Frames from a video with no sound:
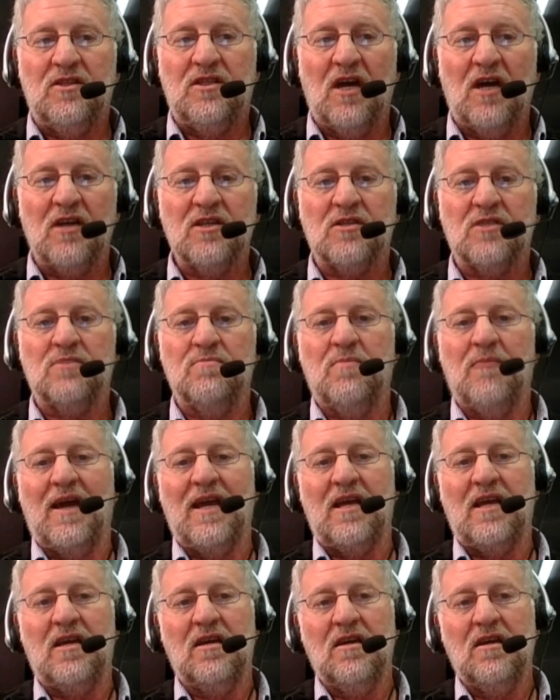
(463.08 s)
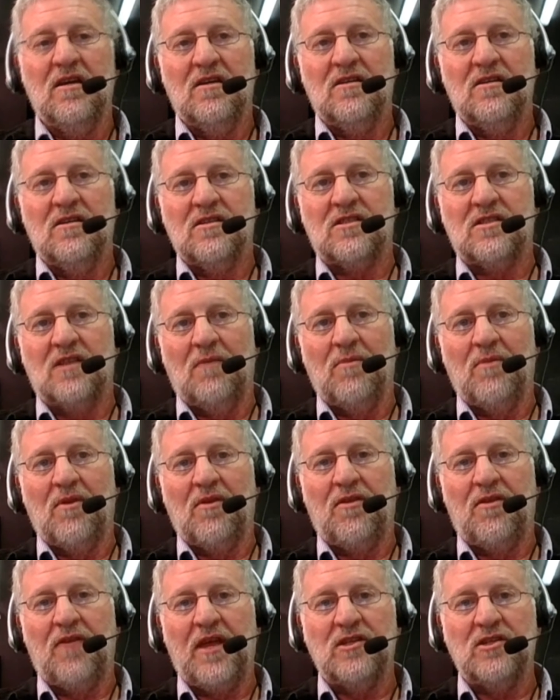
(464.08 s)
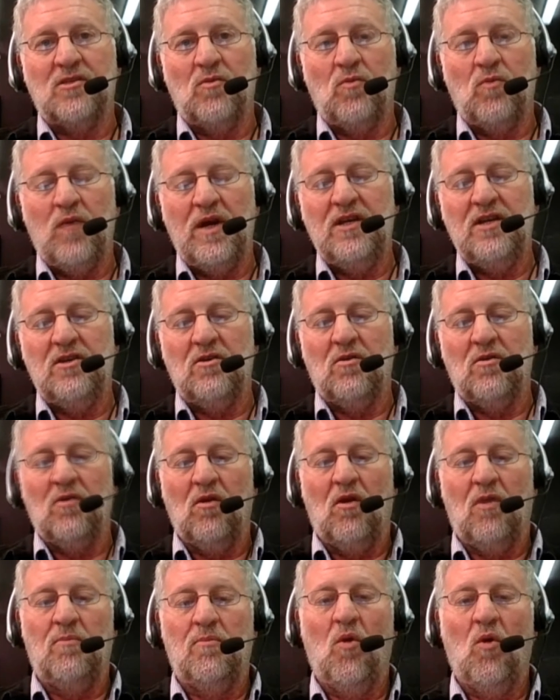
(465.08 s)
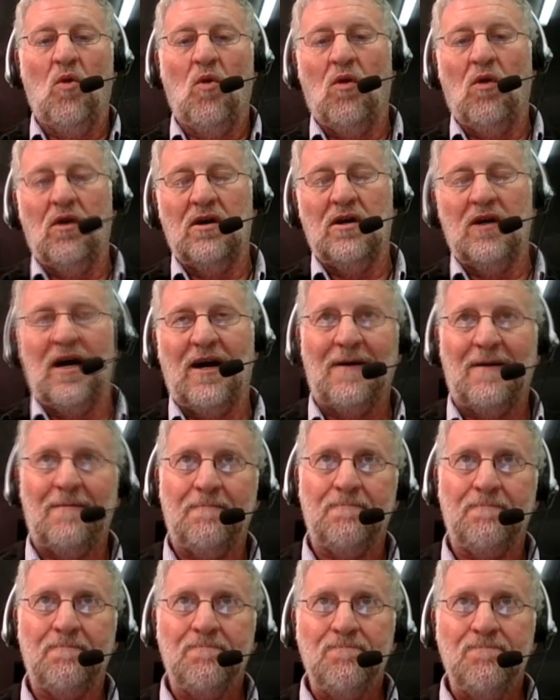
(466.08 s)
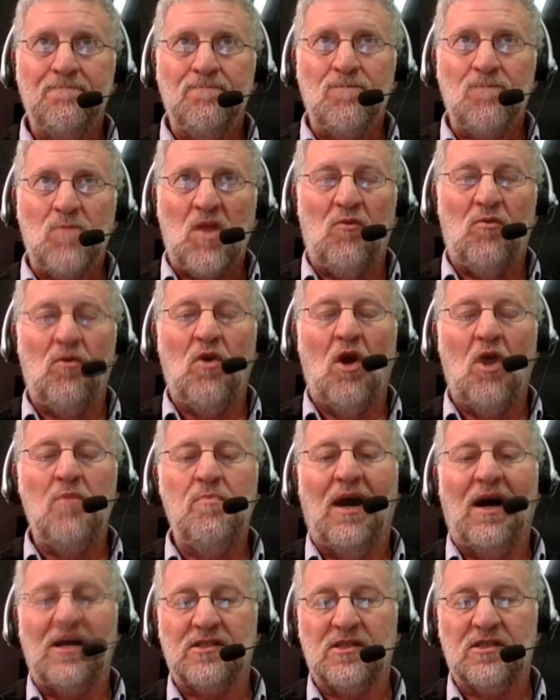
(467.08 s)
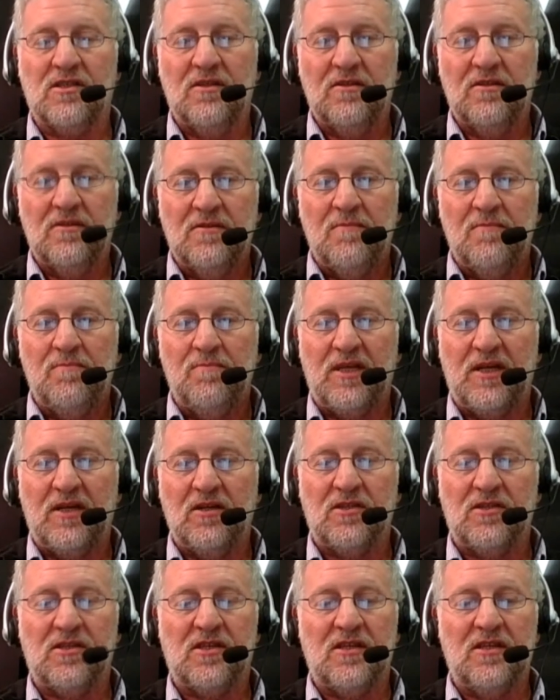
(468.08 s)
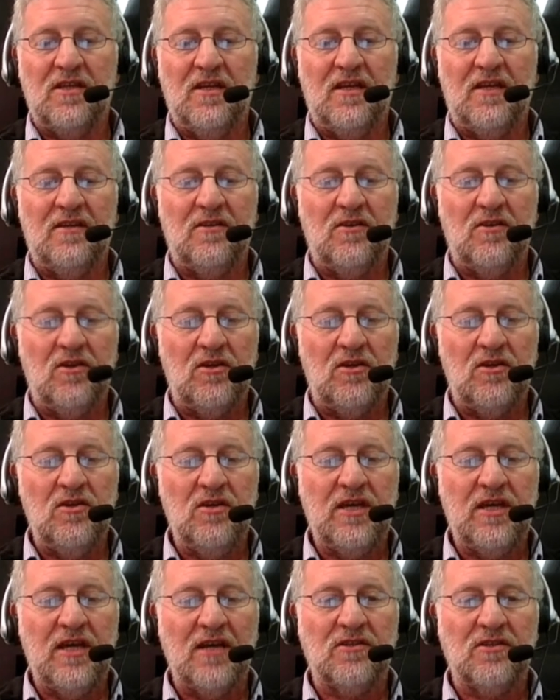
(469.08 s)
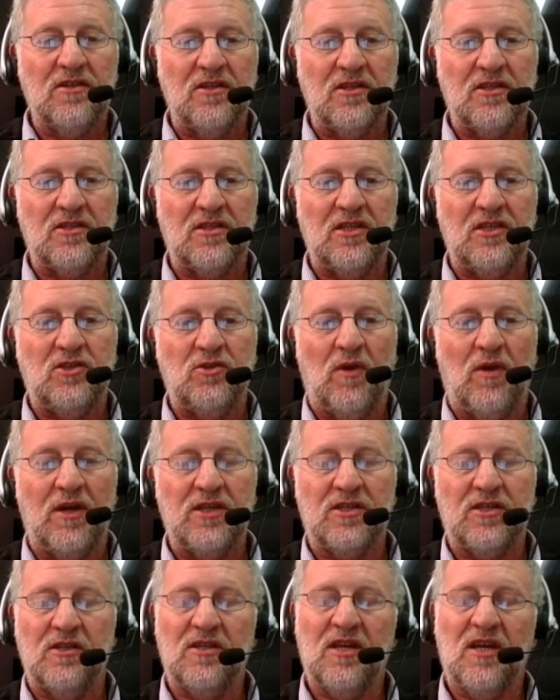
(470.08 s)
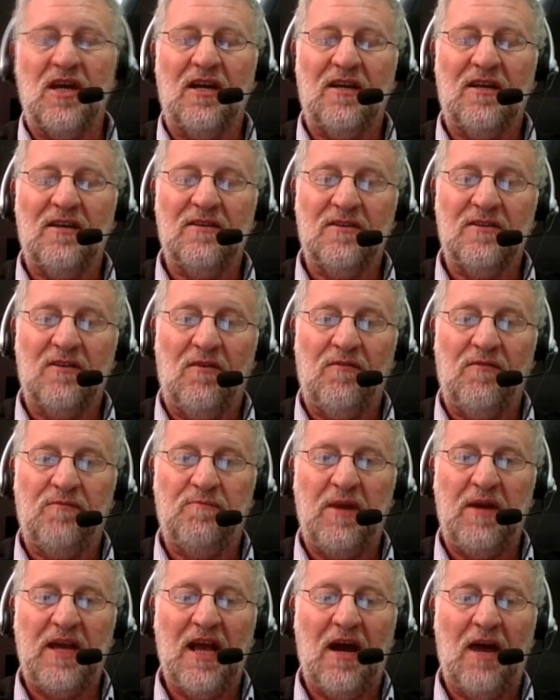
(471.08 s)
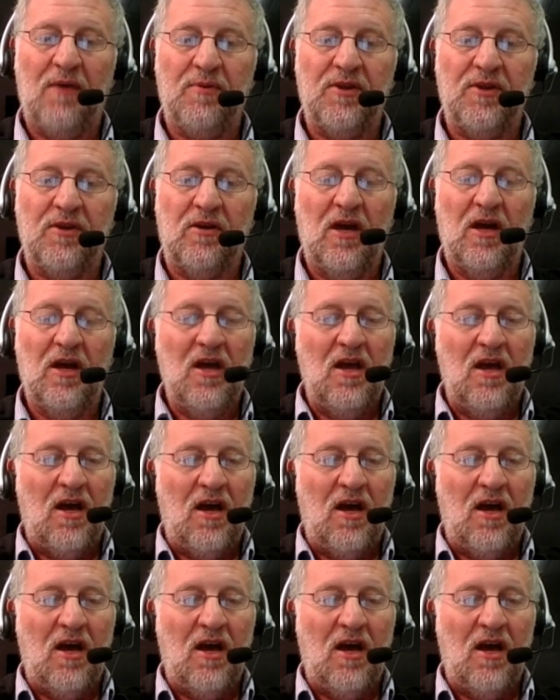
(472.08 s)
does make some of the things that we do a lot more robust, because you get to the situation of being able to